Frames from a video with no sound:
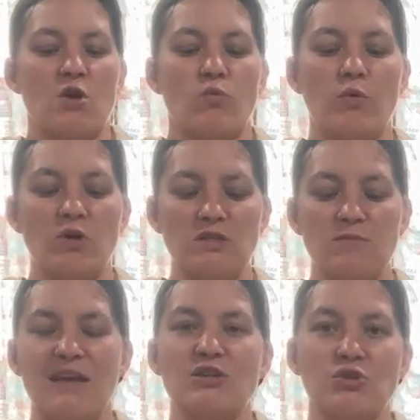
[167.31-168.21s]
We want to
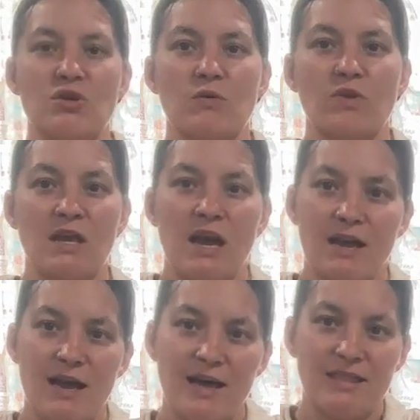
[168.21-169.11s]
make sure that we
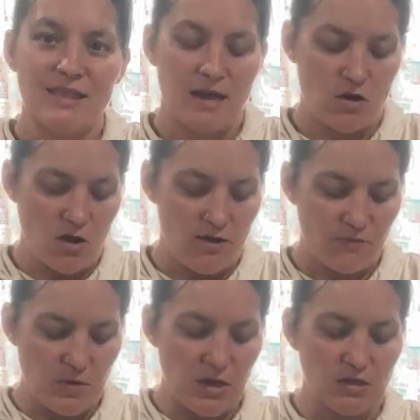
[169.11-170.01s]
cut that off,
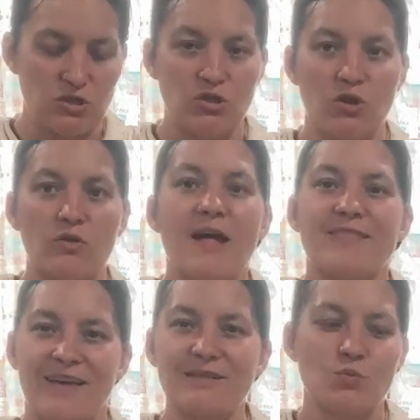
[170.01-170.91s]
because
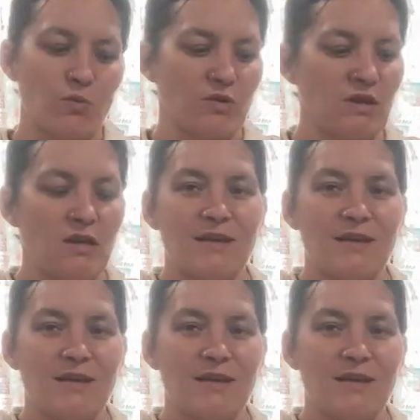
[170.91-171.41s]
that's what would